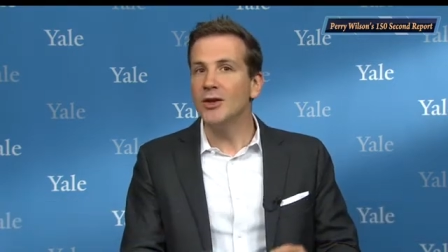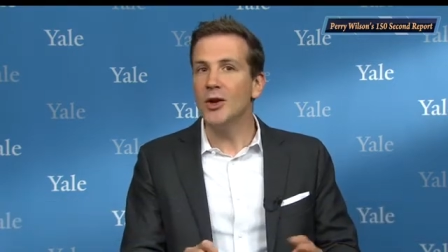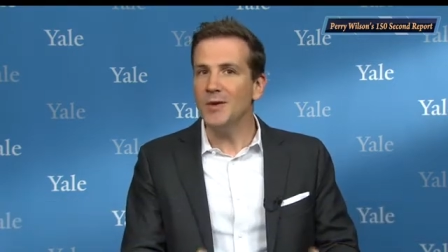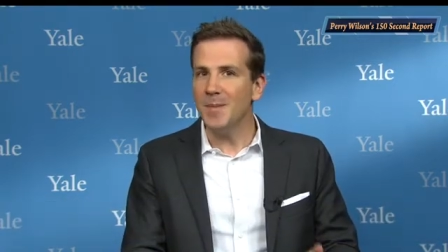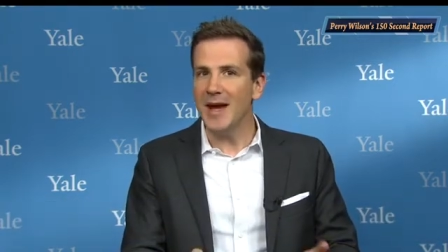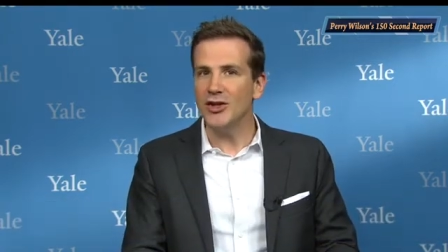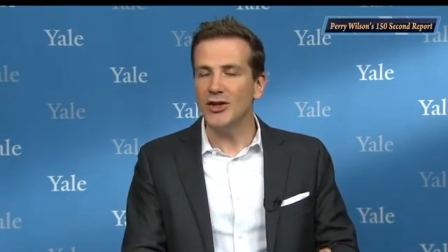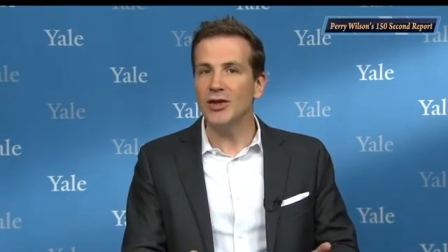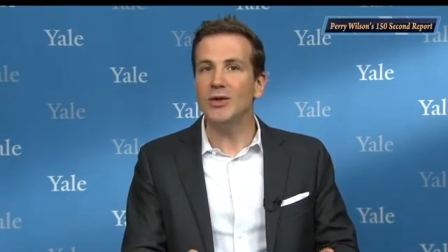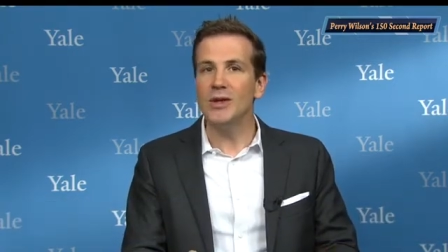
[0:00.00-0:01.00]
Those
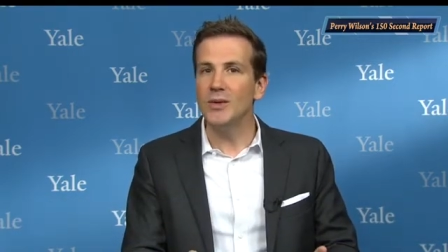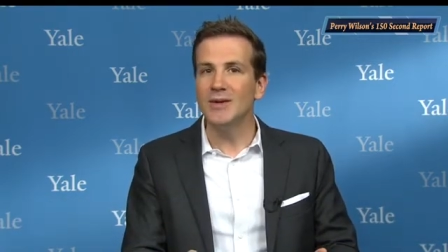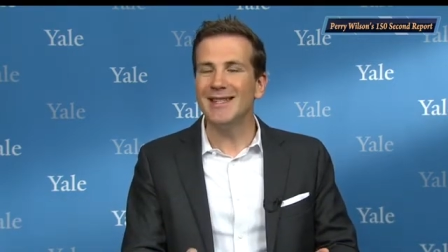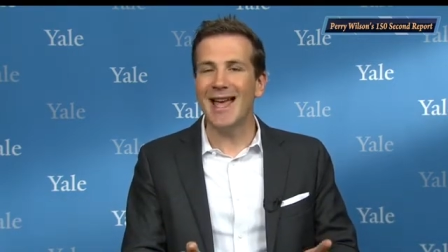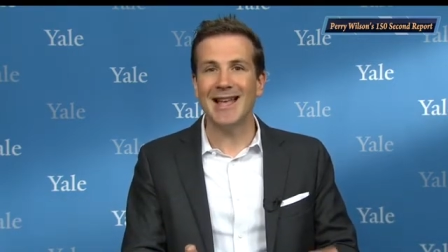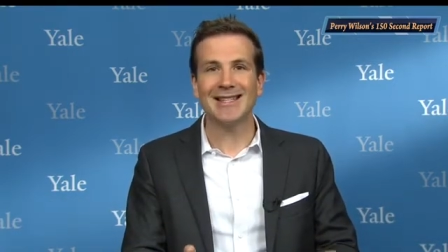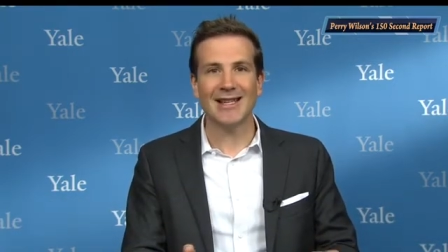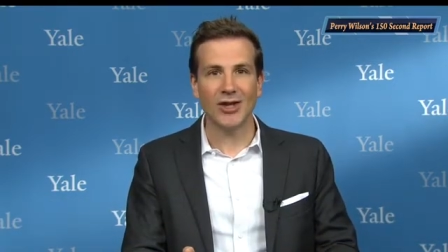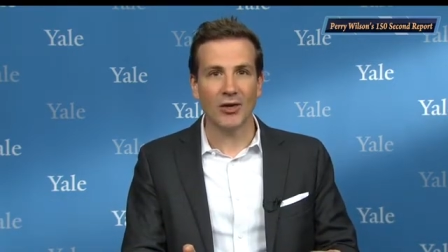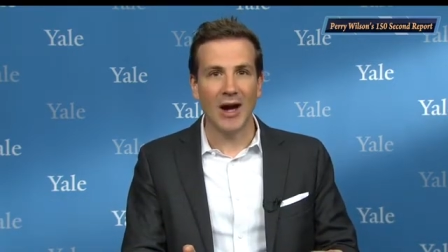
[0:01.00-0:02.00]
patients who used
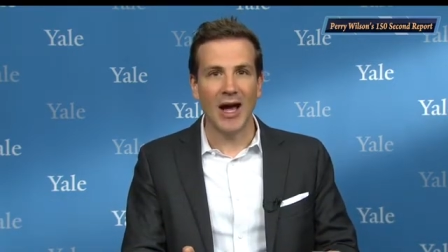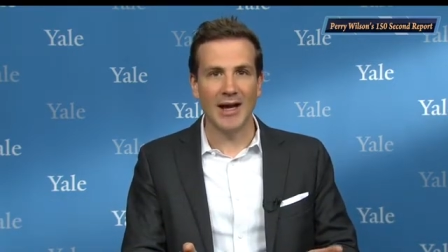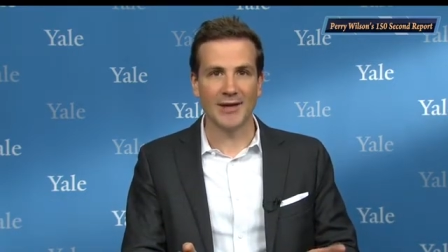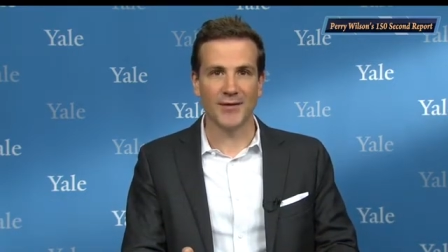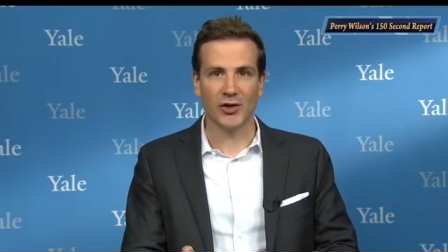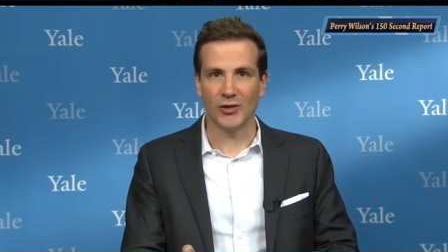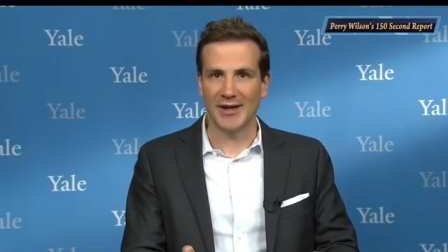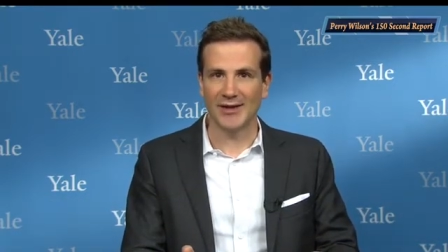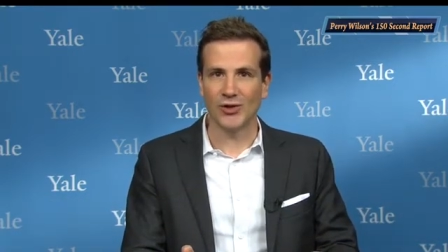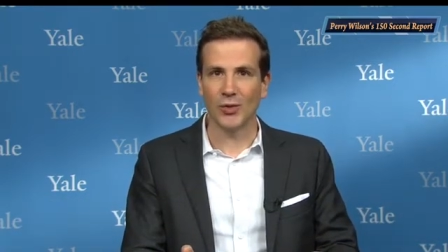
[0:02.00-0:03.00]
SSRIs for
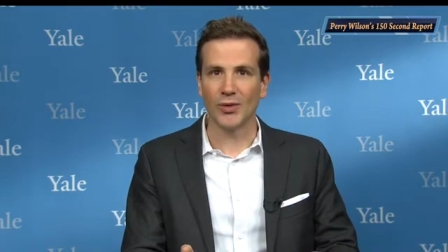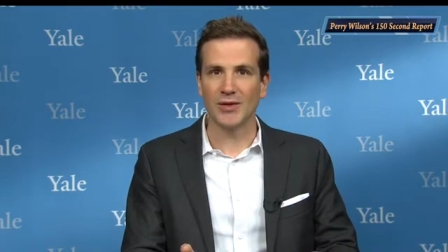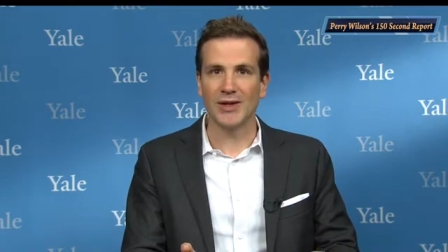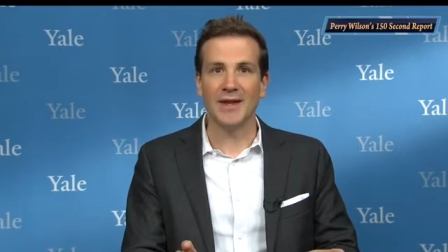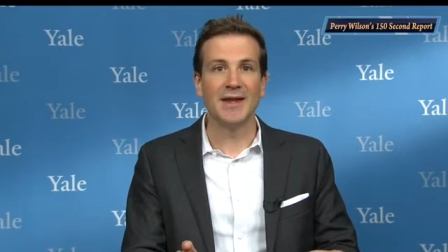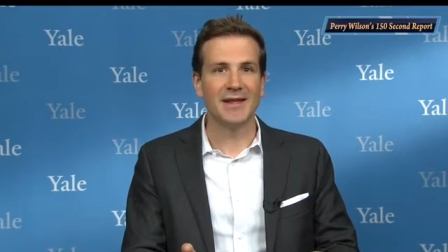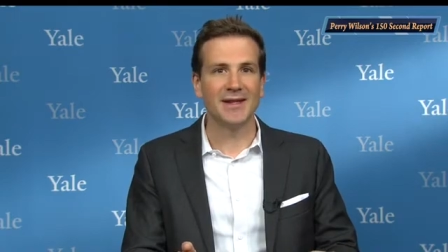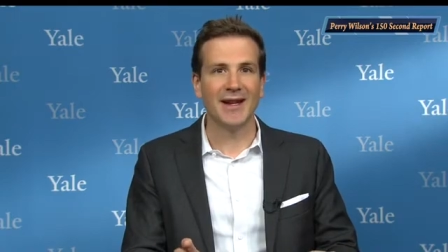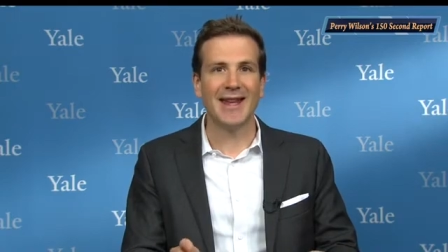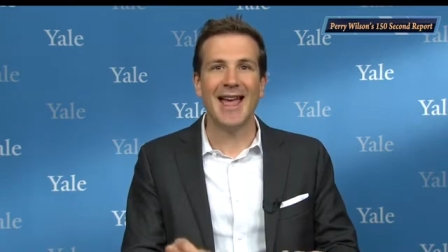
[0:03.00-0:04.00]
stress disorders in this
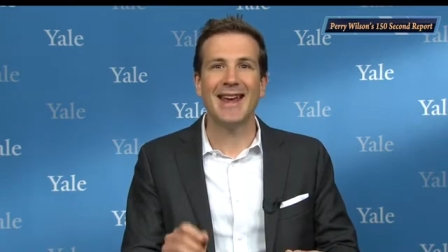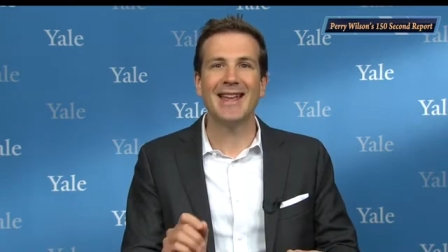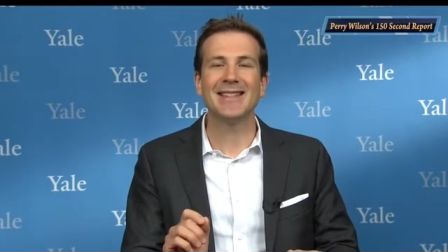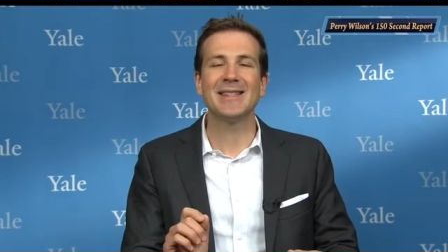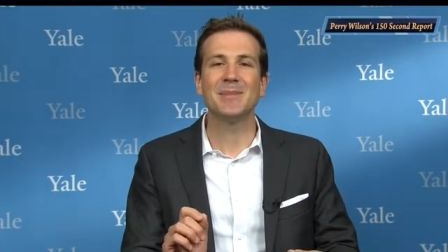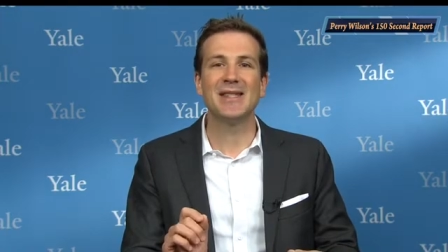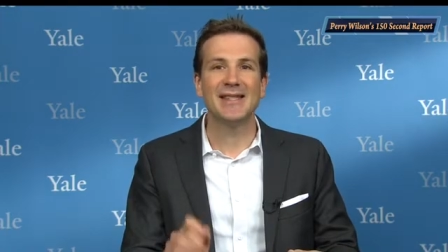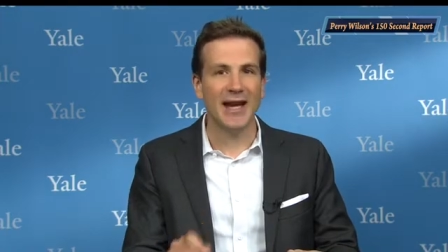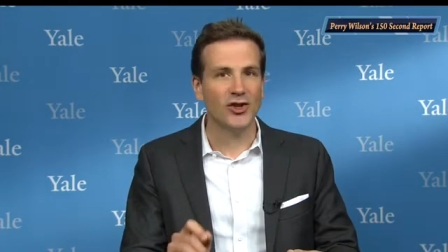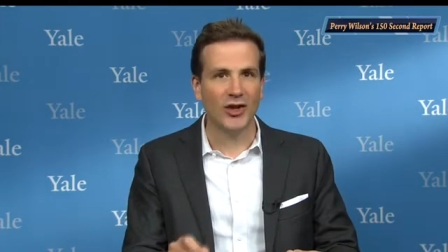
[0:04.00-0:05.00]
study had a
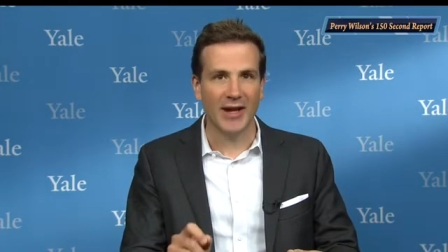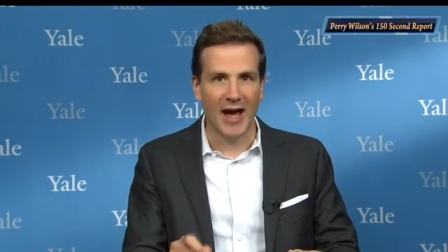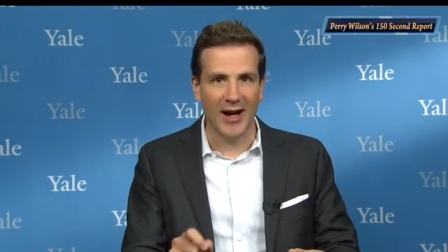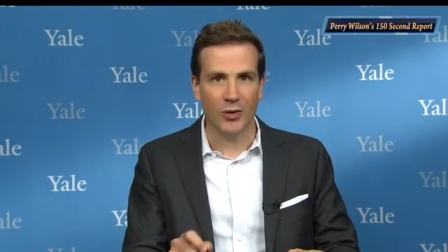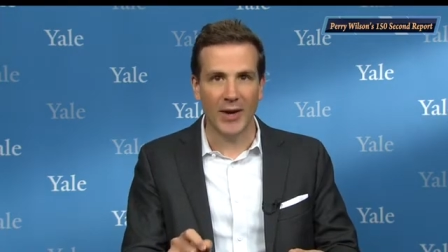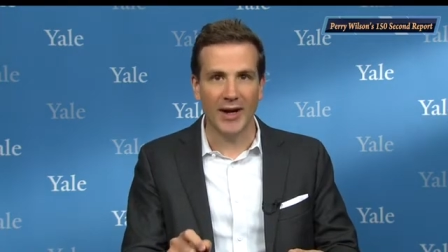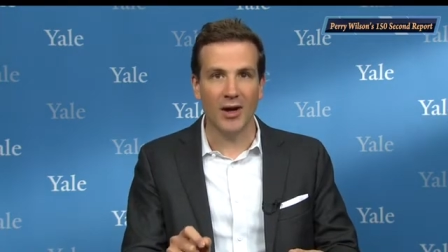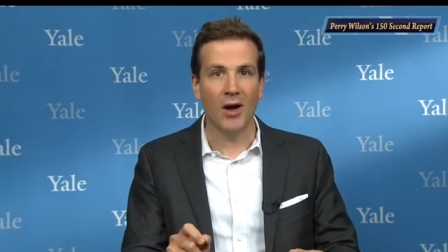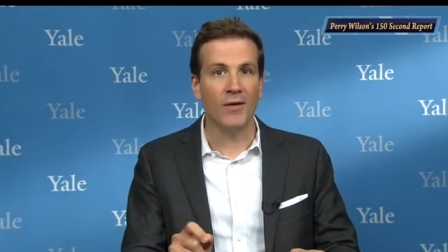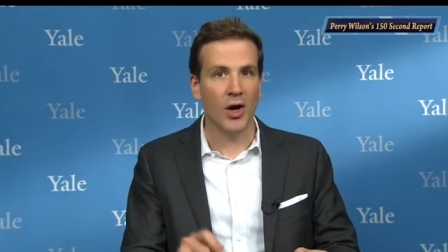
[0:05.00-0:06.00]
substantially higher
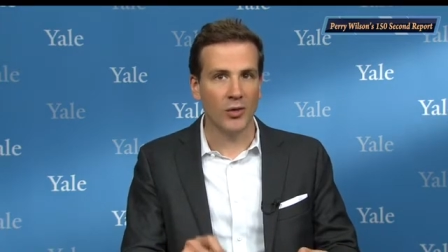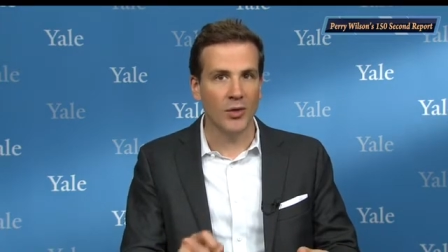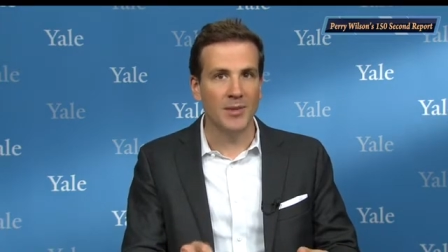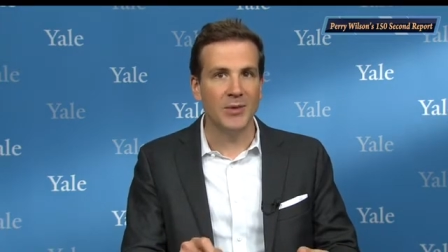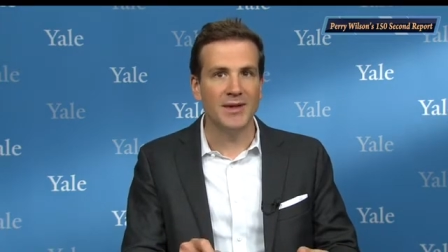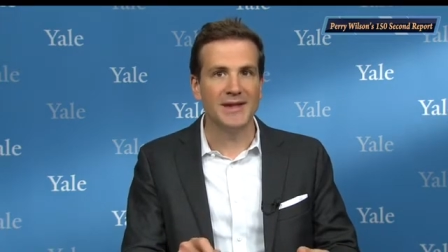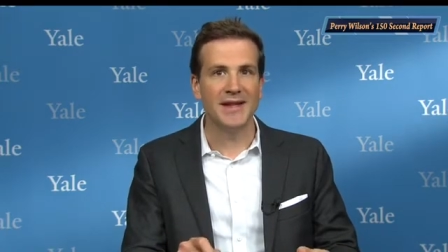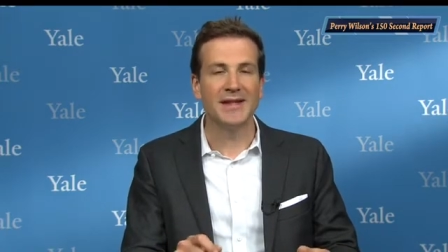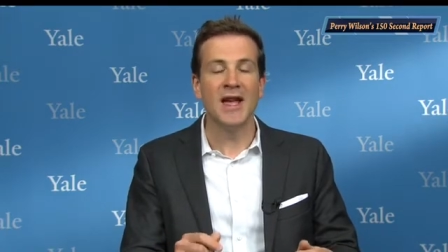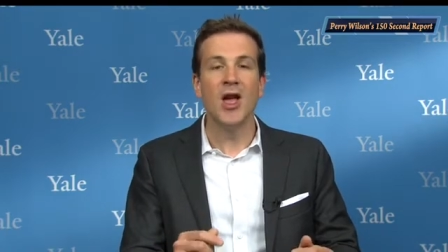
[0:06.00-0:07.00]
rate of autoimmune disease,